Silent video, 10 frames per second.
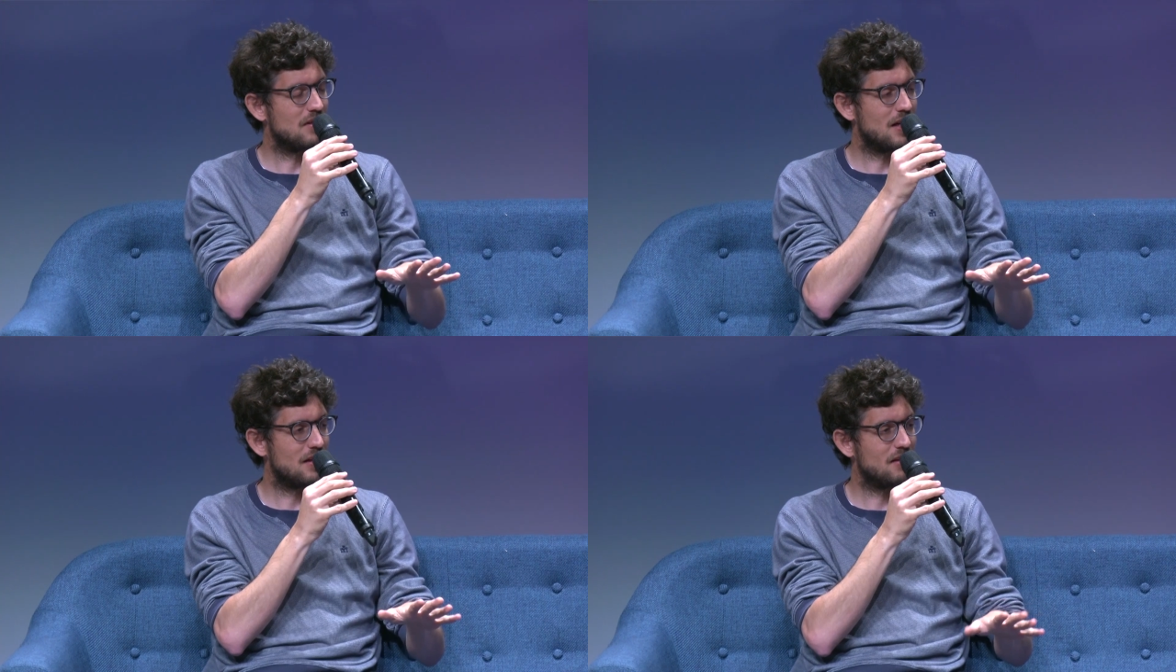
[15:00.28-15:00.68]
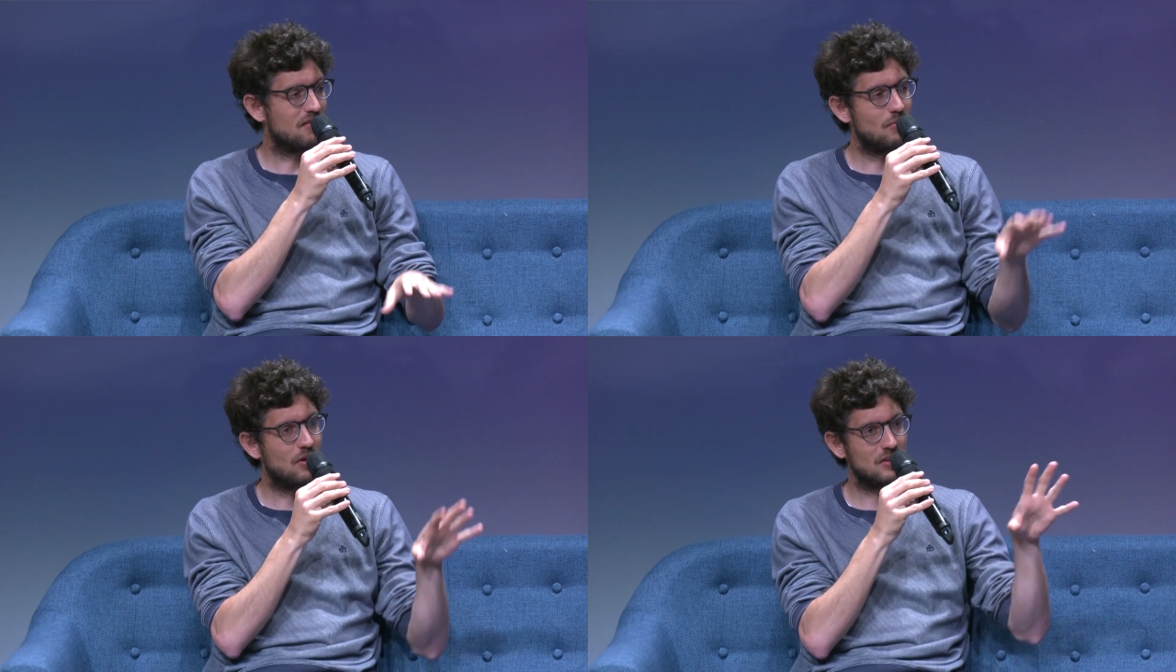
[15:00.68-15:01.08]
level.
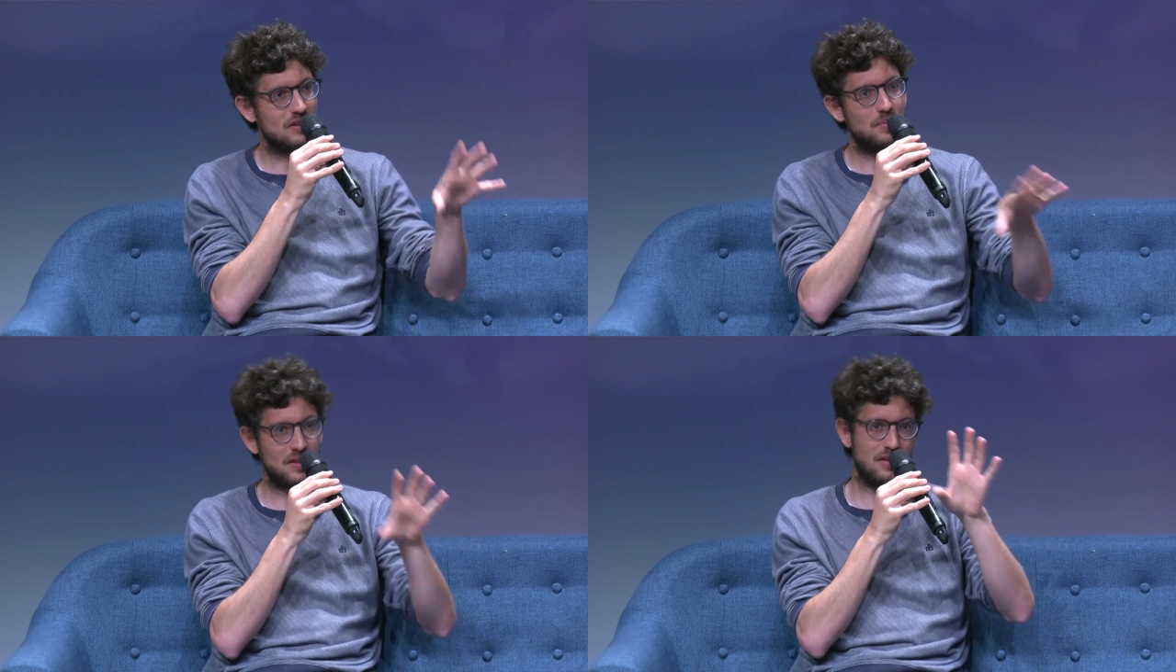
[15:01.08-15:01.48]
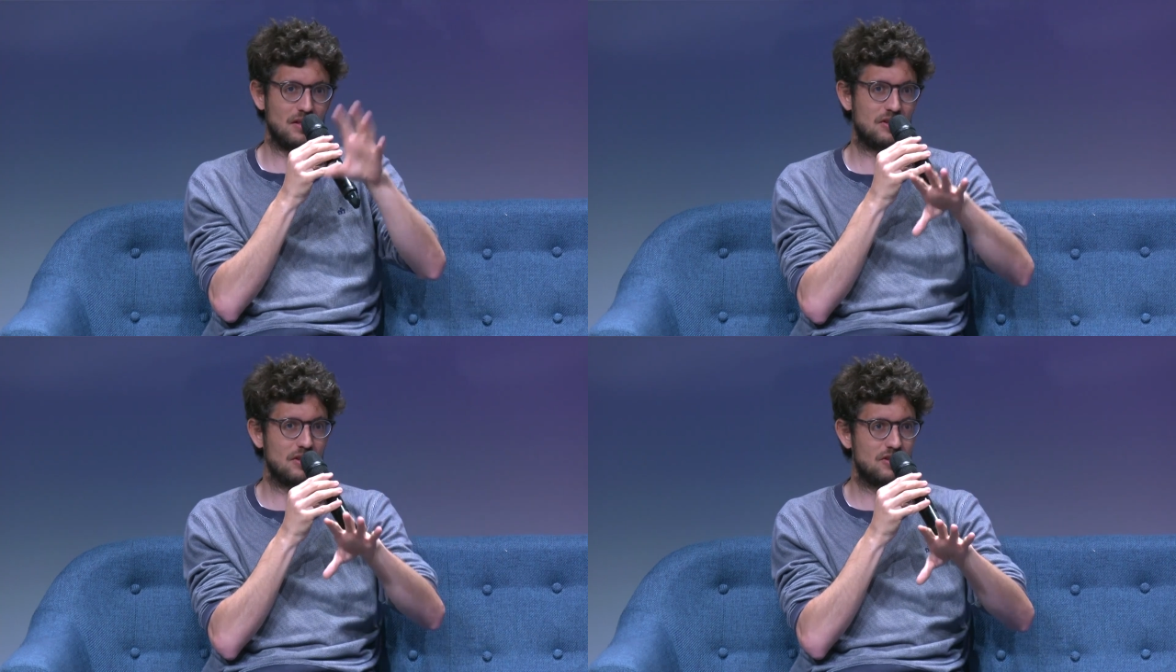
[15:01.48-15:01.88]
It's more depending
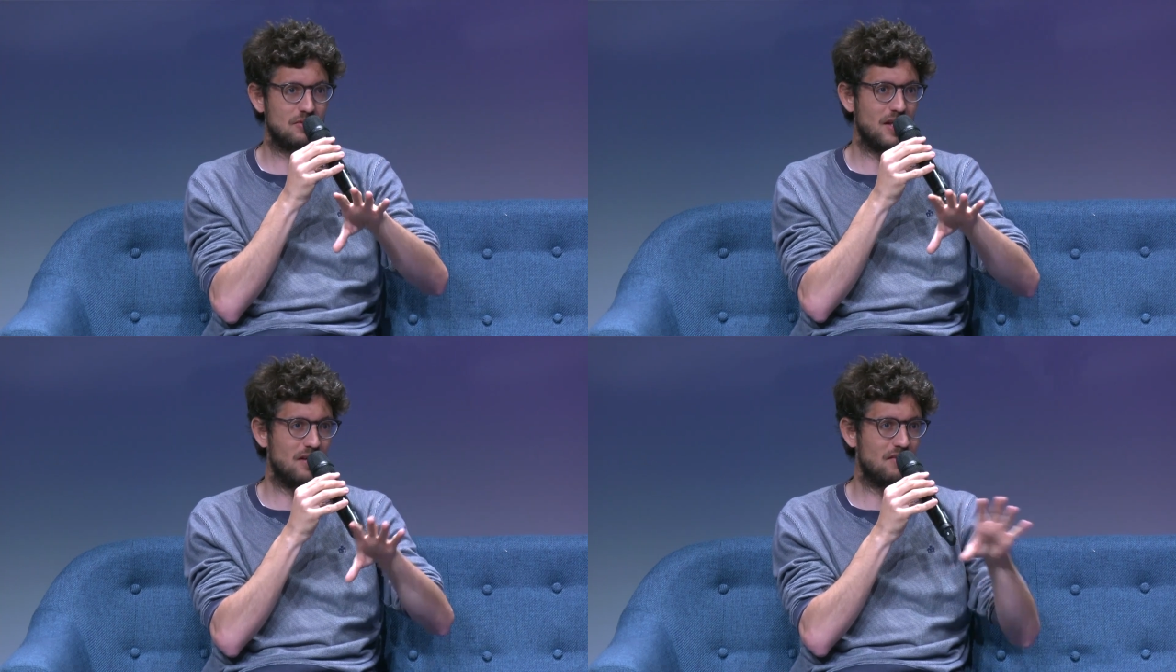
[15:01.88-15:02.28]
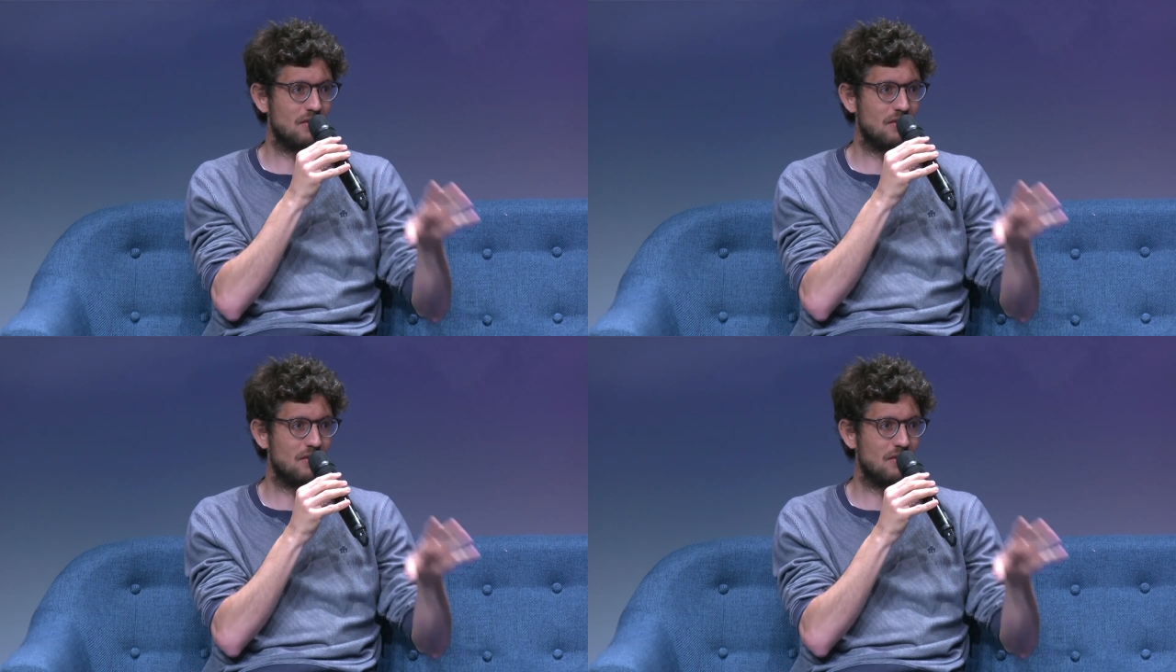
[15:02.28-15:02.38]
on countries.